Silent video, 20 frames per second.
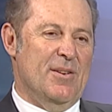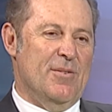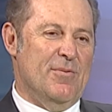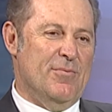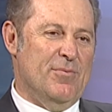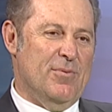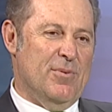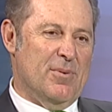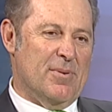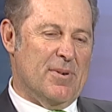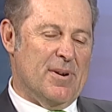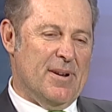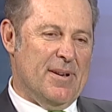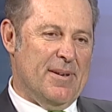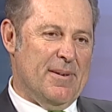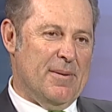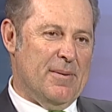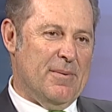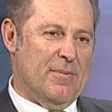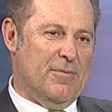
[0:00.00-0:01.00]
for
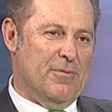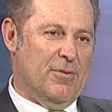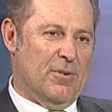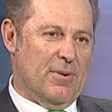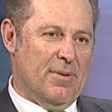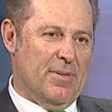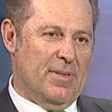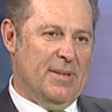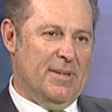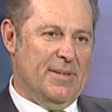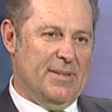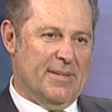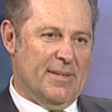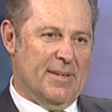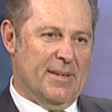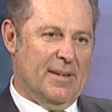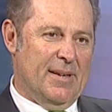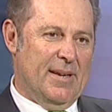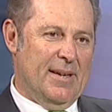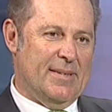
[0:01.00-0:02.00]

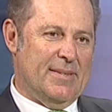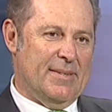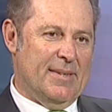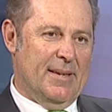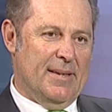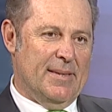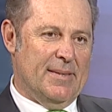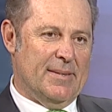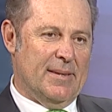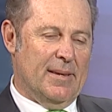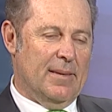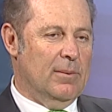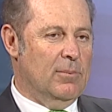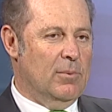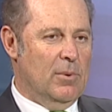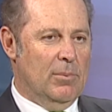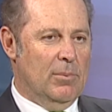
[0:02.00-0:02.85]
these assets, and